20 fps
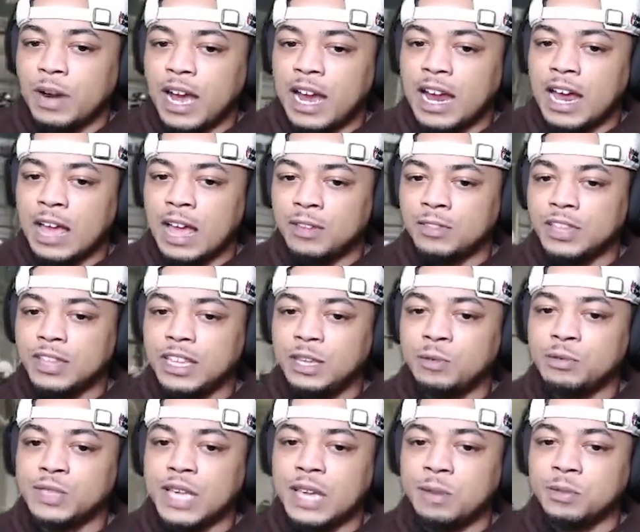I don't think he
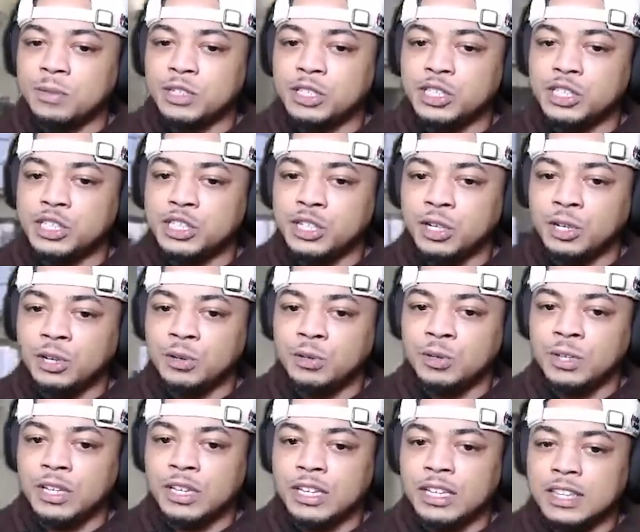was able to show
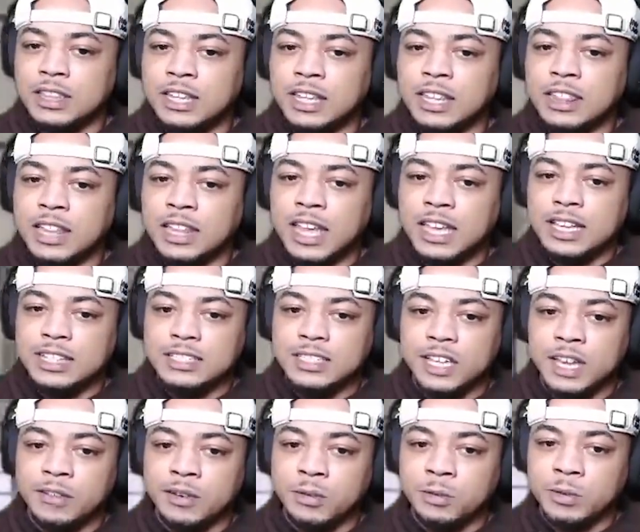the lengths
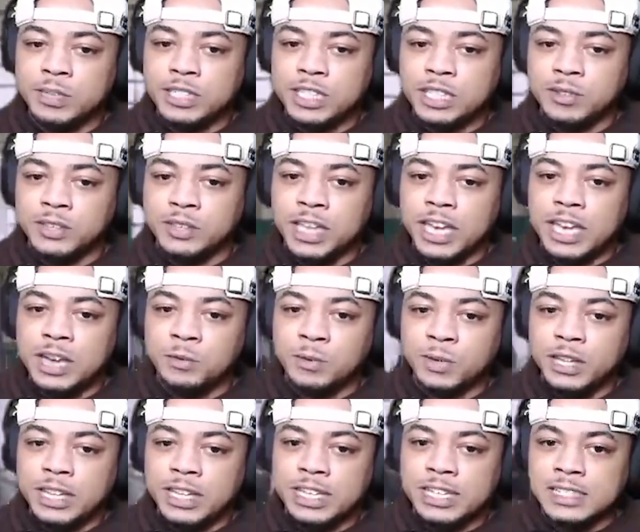of a receiver that he
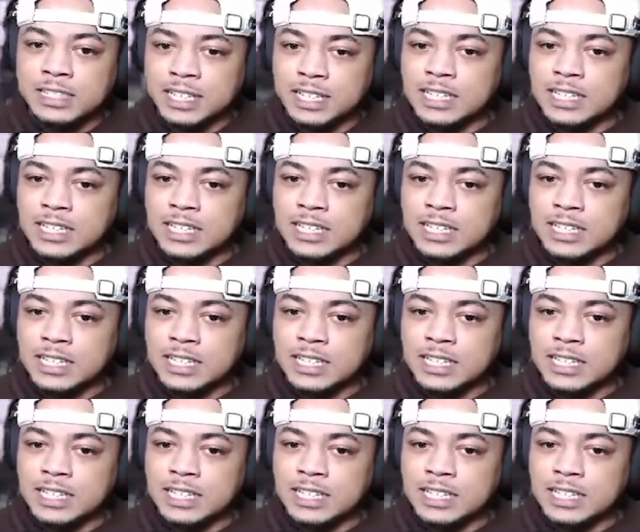really is, and the